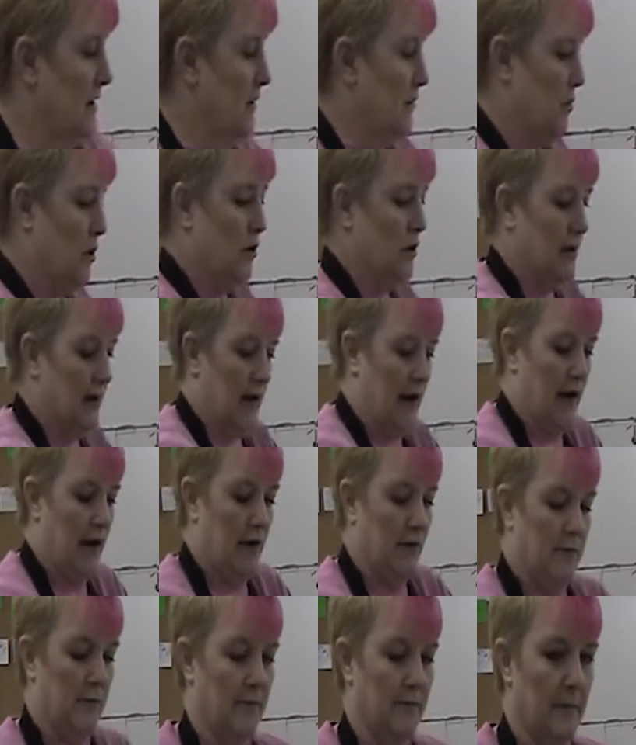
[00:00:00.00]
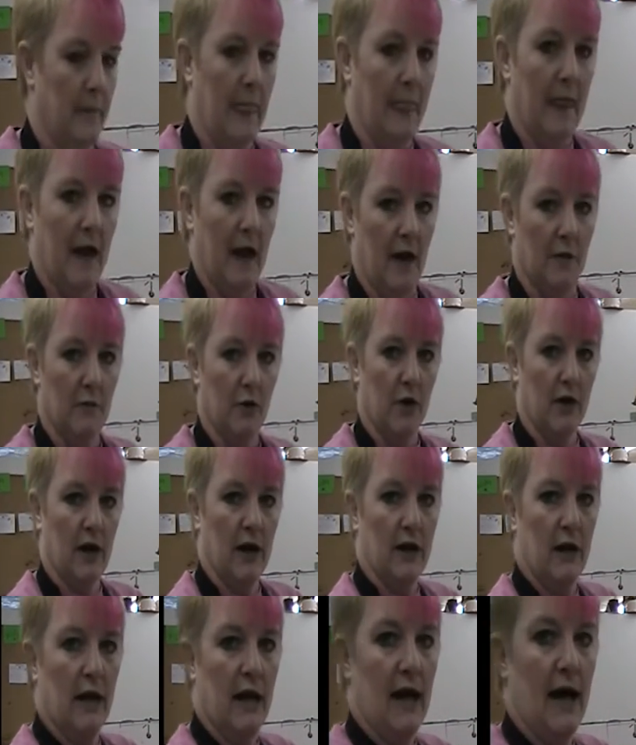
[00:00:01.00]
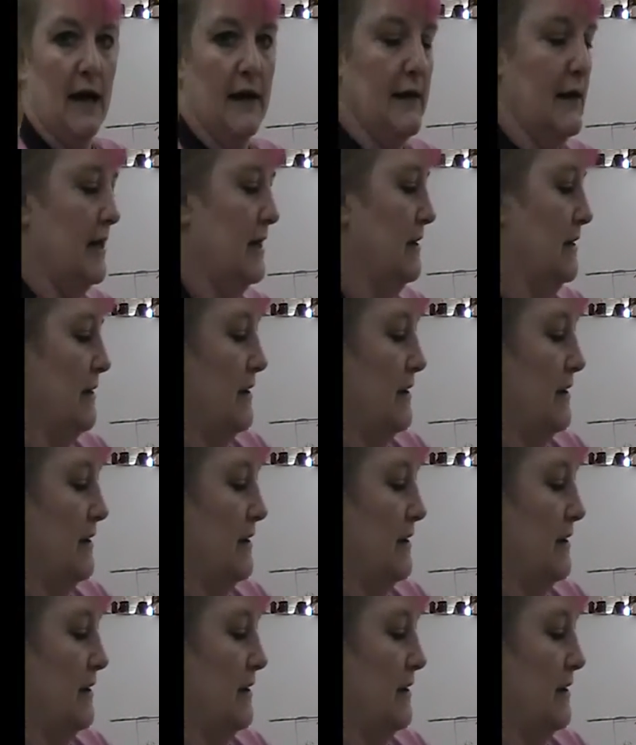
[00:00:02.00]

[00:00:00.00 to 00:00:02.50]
Pull it out. I'm gonna lock it